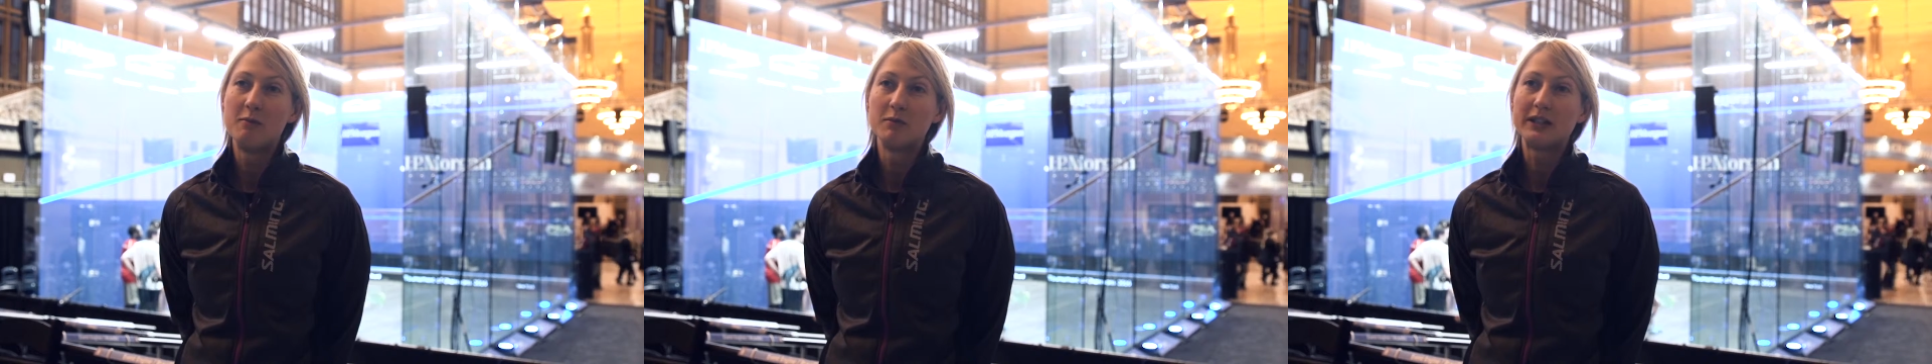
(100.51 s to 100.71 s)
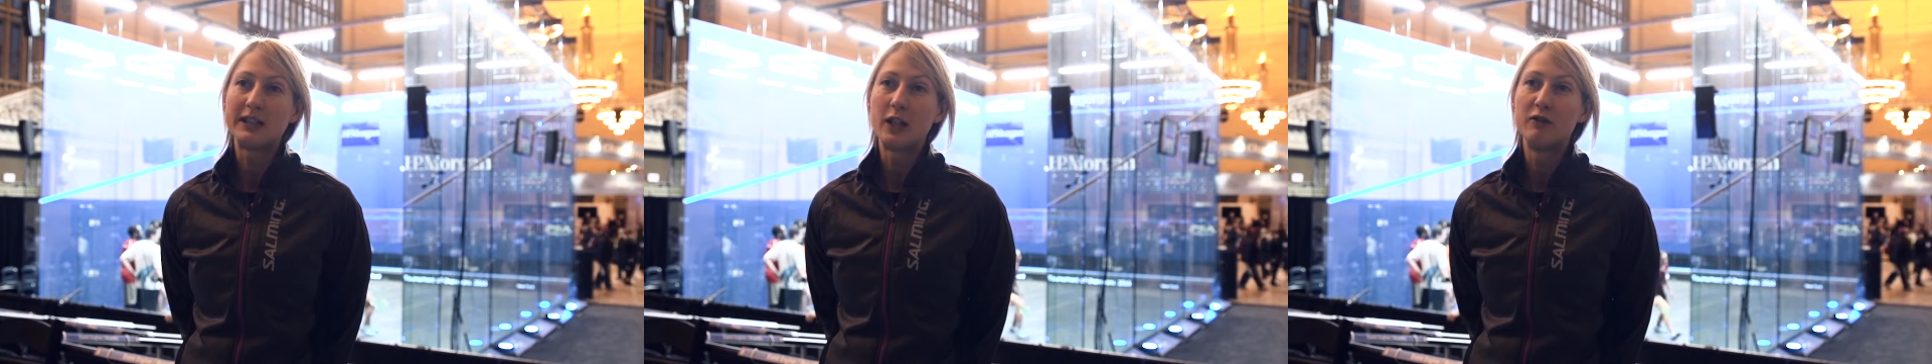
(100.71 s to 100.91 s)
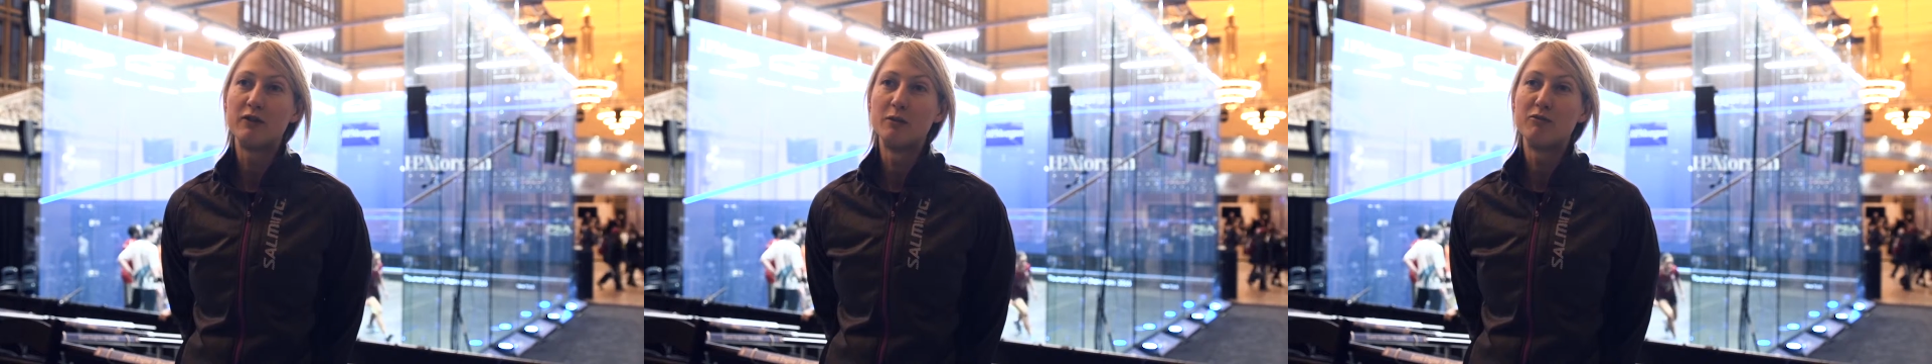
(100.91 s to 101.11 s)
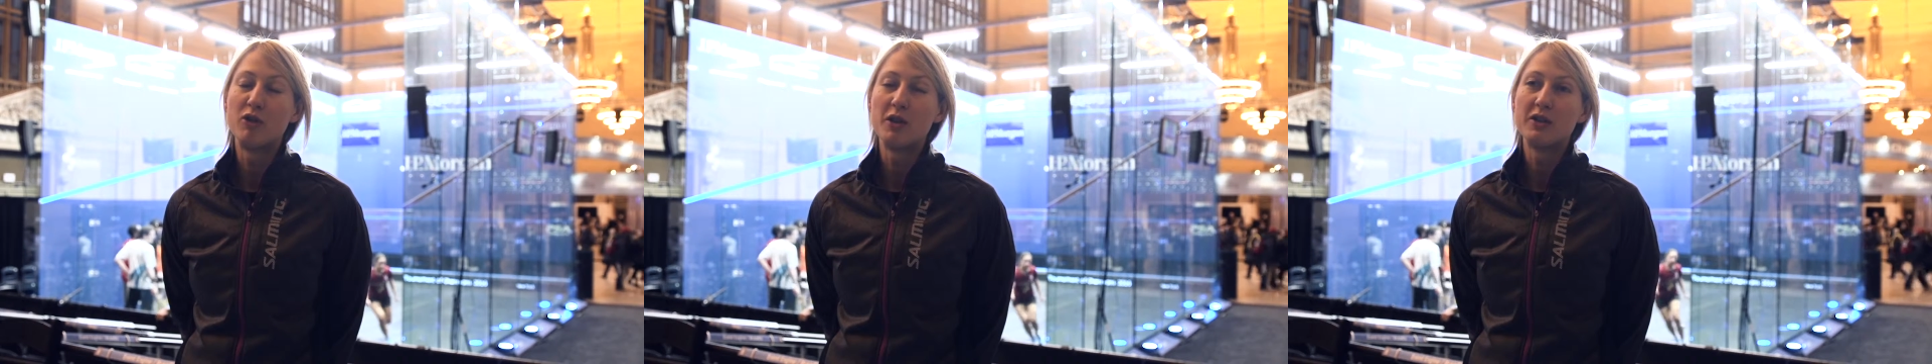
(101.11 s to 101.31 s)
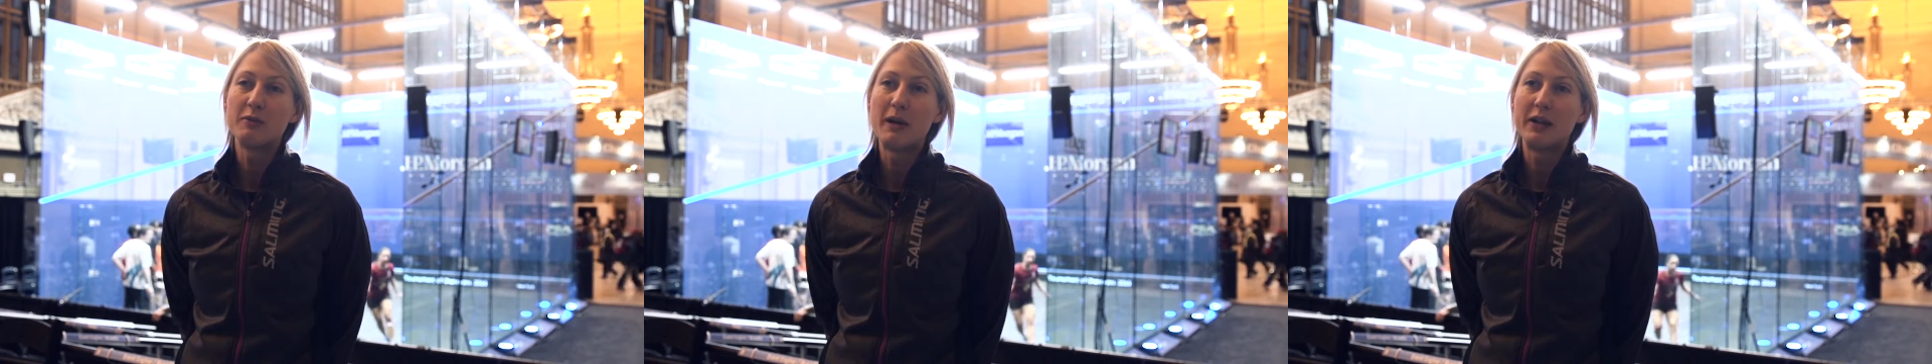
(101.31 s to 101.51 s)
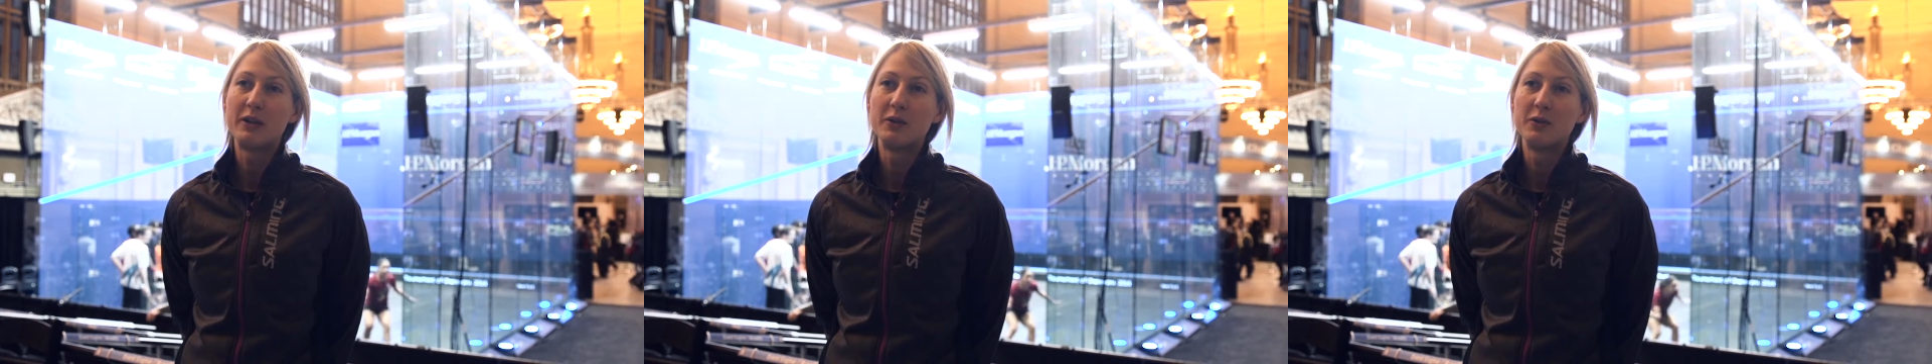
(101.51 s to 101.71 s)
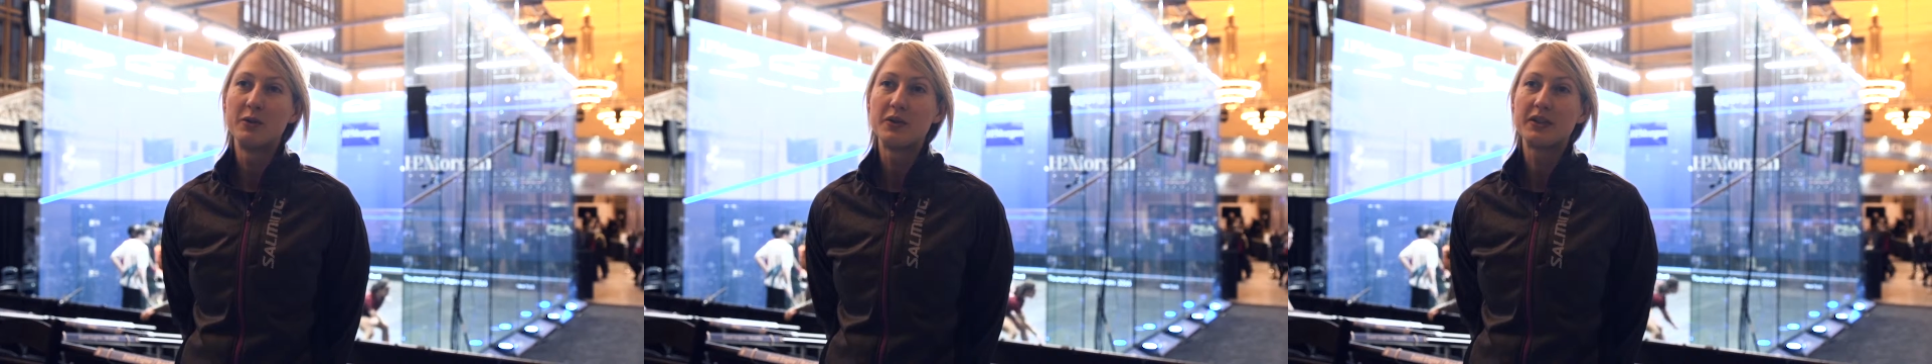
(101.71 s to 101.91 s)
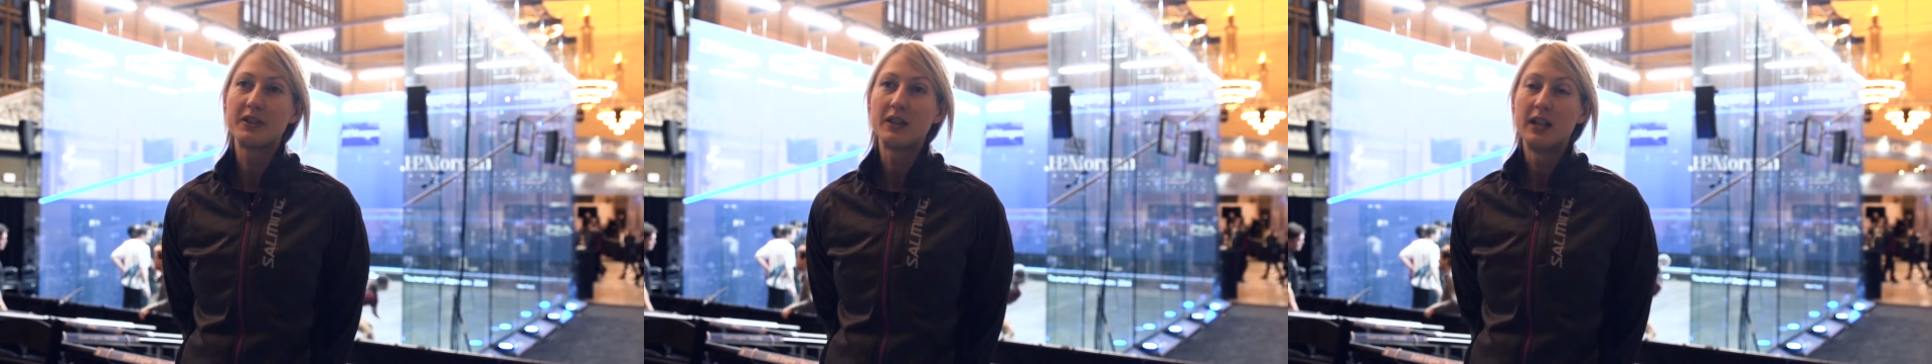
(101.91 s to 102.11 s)
silver and bronze
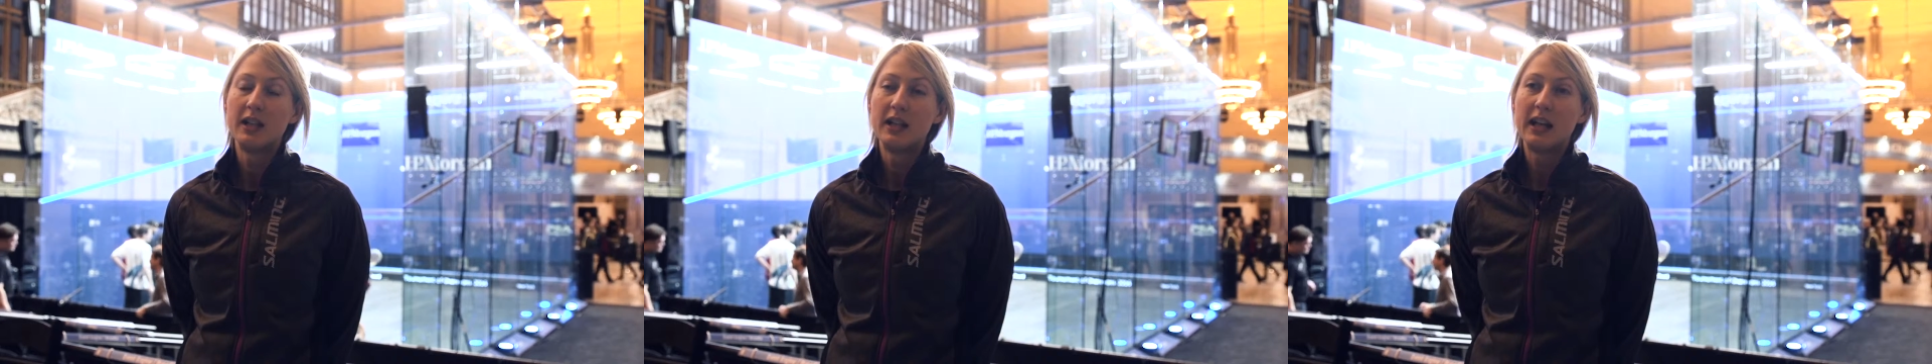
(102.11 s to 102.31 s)
medals